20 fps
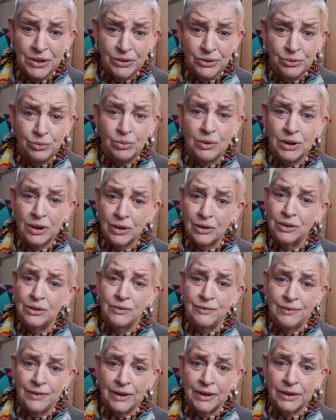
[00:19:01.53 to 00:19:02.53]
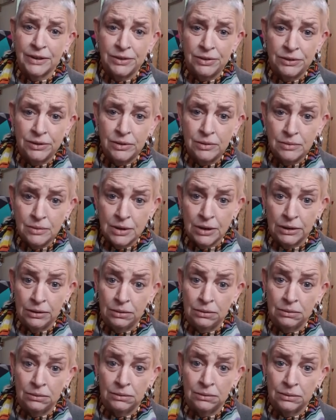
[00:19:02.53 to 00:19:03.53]
bitch, what are you fucking doing?
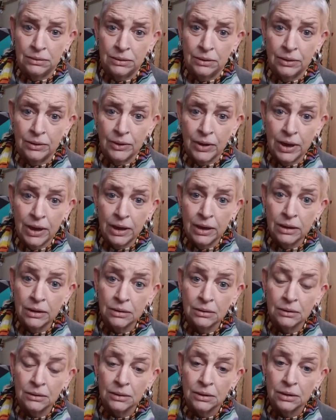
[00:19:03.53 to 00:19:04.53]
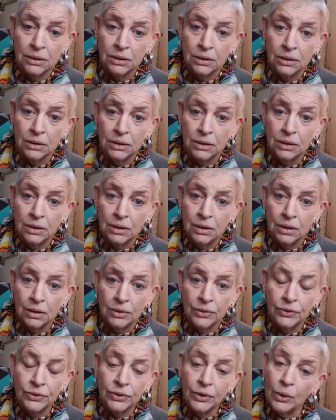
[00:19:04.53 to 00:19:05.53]
Okay?
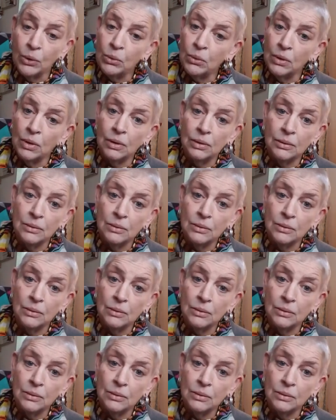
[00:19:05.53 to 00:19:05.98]
So,